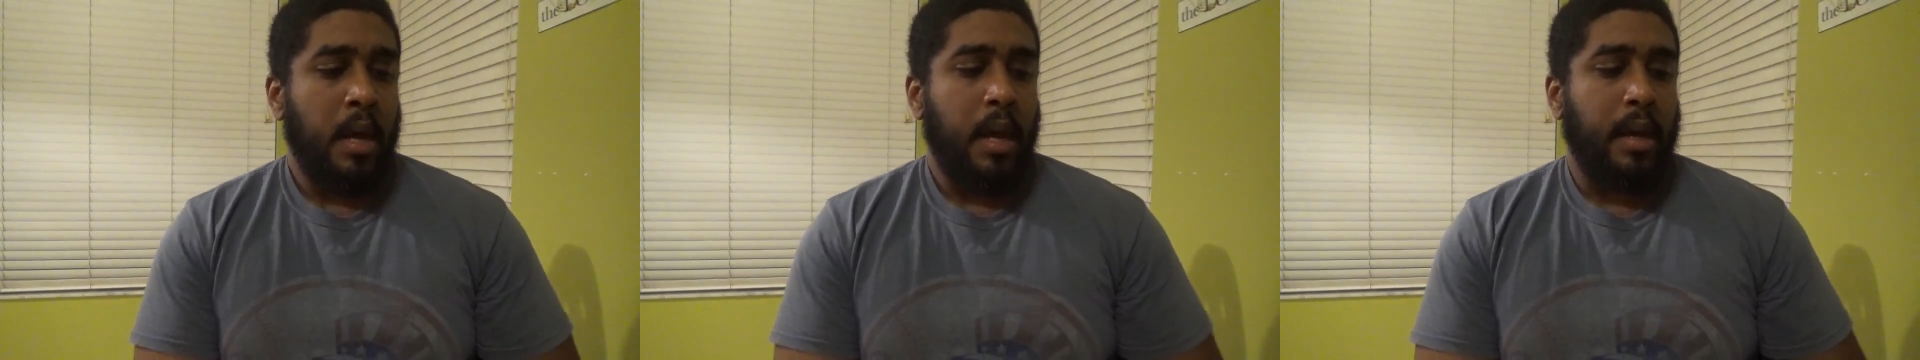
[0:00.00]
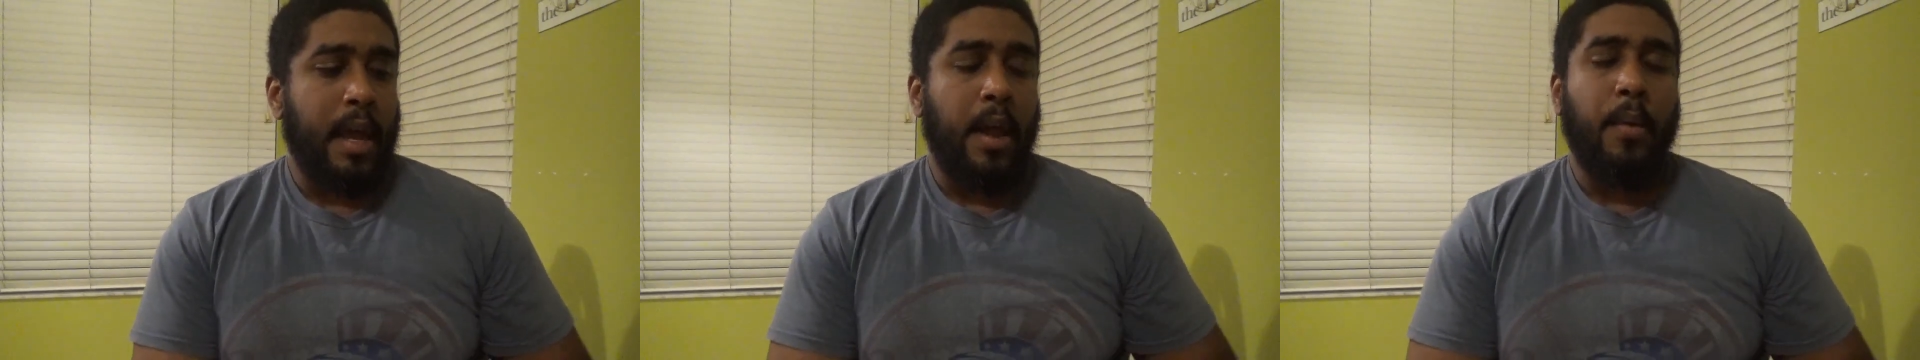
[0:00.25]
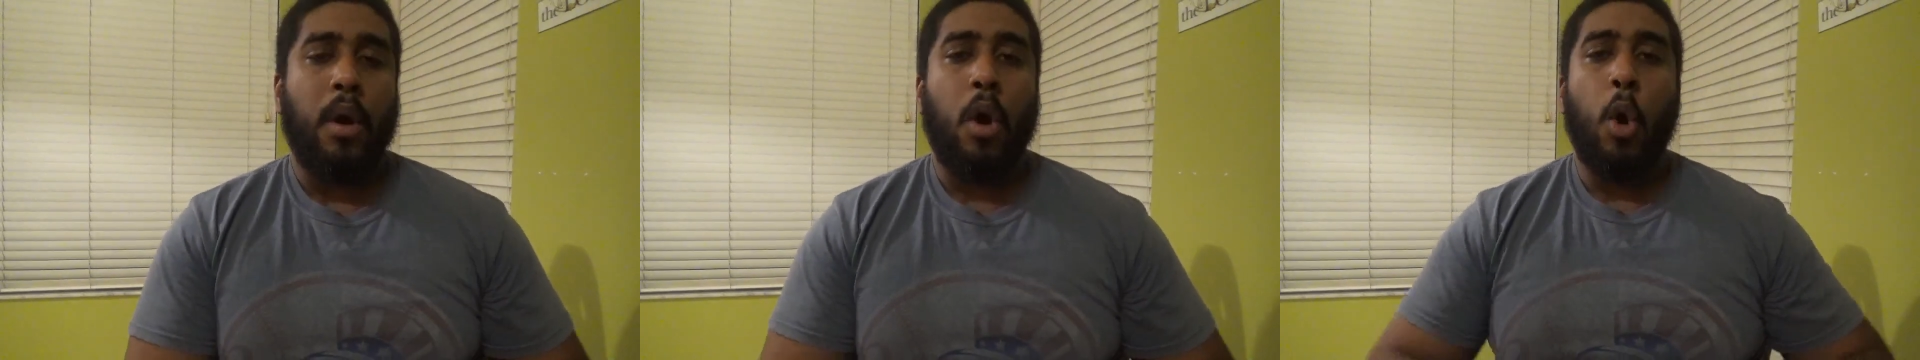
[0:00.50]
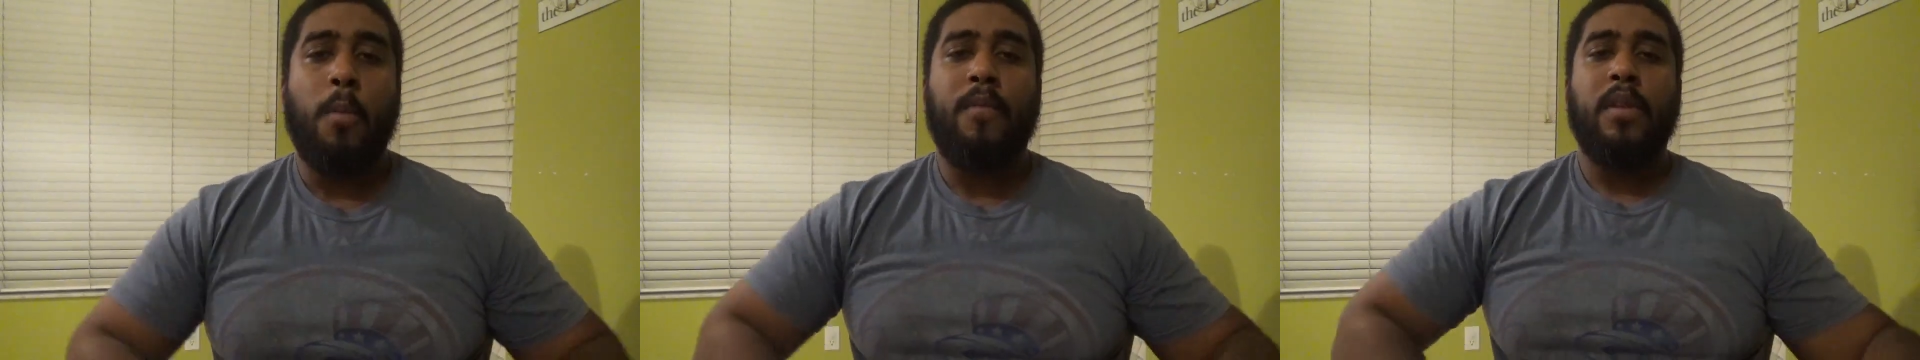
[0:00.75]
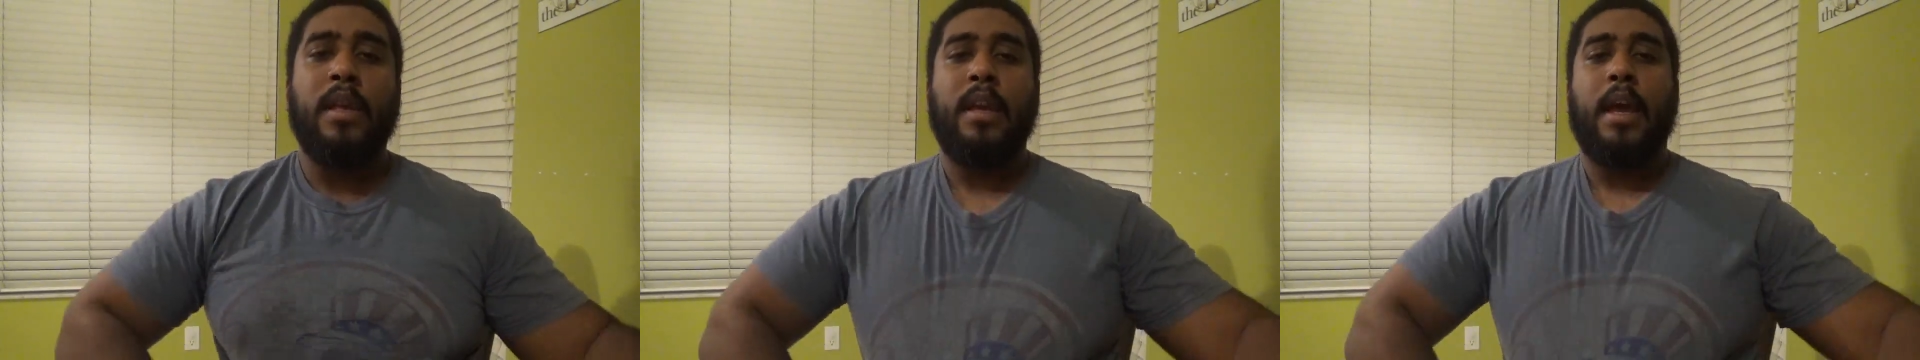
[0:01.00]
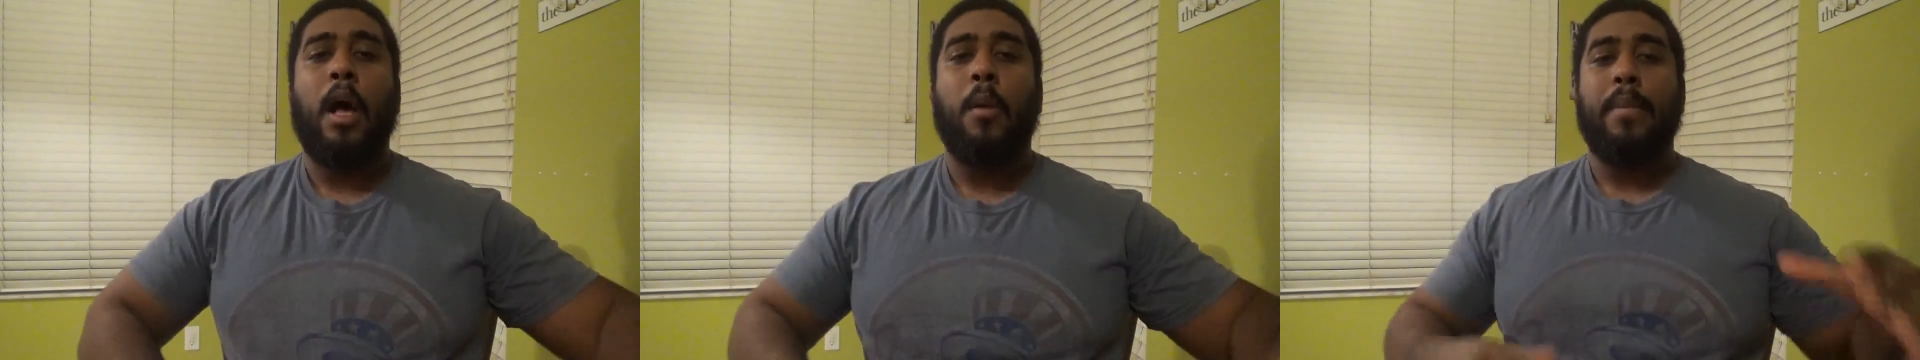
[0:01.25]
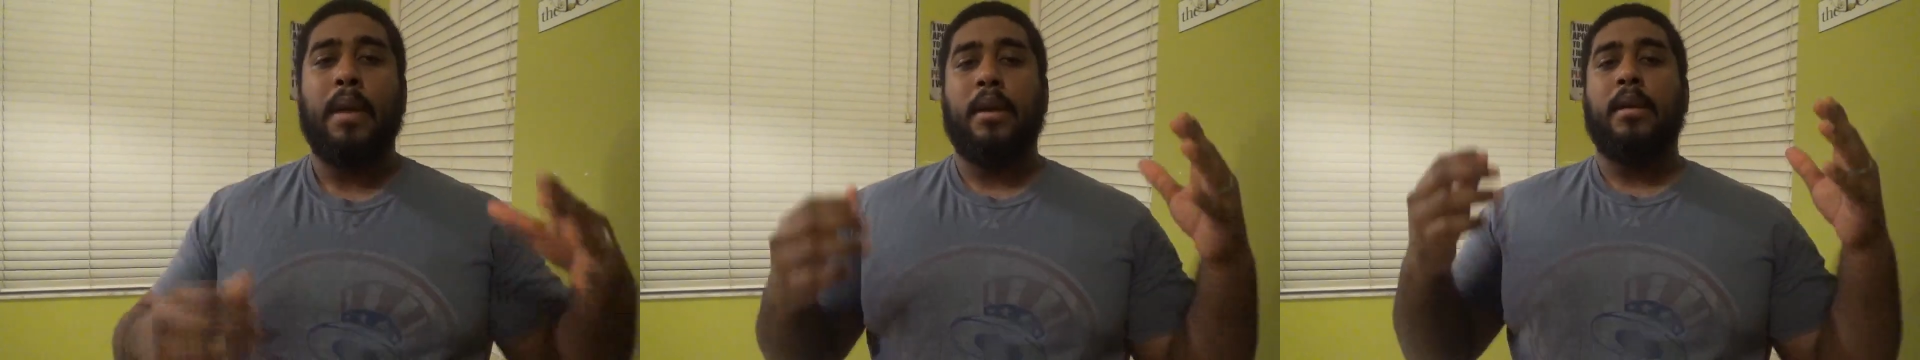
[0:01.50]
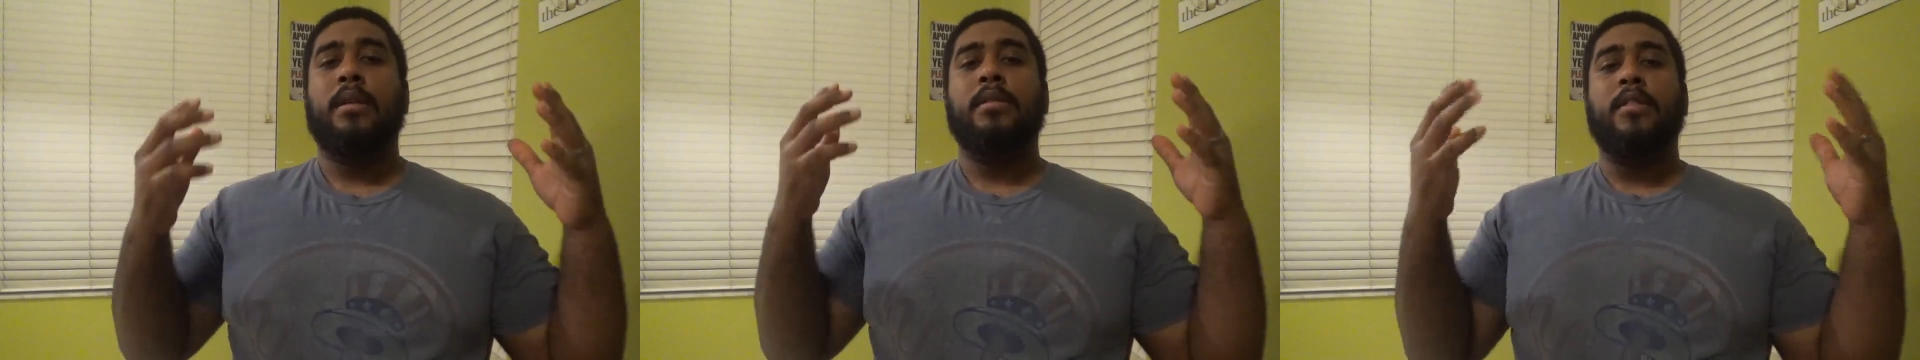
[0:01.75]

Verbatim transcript: Again, we're hopefully helping